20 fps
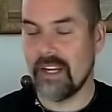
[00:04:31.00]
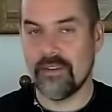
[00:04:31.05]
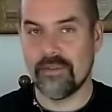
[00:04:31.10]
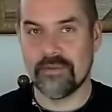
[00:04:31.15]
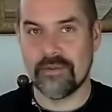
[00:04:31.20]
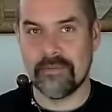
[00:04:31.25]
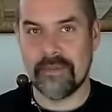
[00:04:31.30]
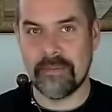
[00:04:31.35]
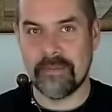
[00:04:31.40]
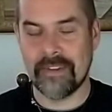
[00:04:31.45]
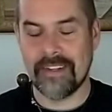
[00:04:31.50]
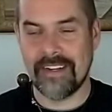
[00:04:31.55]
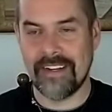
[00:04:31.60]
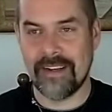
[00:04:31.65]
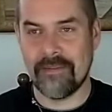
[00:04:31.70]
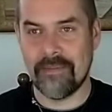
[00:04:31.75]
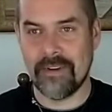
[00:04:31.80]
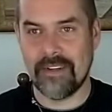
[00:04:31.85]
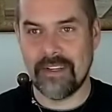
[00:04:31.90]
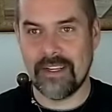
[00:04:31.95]
I don't remember the
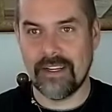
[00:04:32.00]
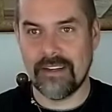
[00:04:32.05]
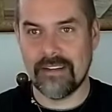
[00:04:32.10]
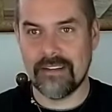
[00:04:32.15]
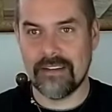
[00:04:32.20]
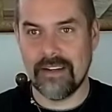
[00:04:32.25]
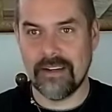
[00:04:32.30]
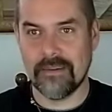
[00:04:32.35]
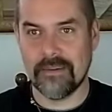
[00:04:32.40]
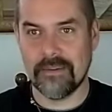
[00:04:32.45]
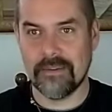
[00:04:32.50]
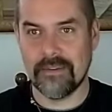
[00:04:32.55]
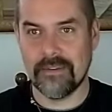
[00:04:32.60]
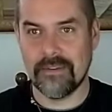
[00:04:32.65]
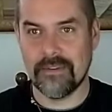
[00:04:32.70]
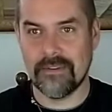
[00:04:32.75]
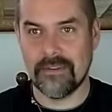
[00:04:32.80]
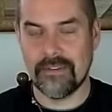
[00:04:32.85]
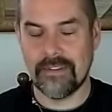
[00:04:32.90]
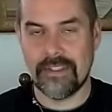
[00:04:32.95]
name in English now.
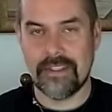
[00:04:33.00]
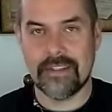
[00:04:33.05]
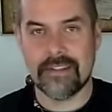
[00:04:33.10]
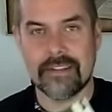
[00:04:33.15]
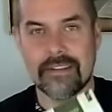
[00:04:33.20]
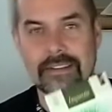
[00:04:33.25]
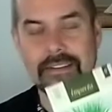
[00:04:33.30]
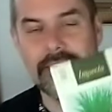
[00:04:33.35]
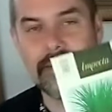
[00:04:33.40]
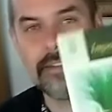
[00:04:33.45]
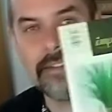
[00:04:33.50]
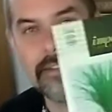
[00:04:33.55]
This is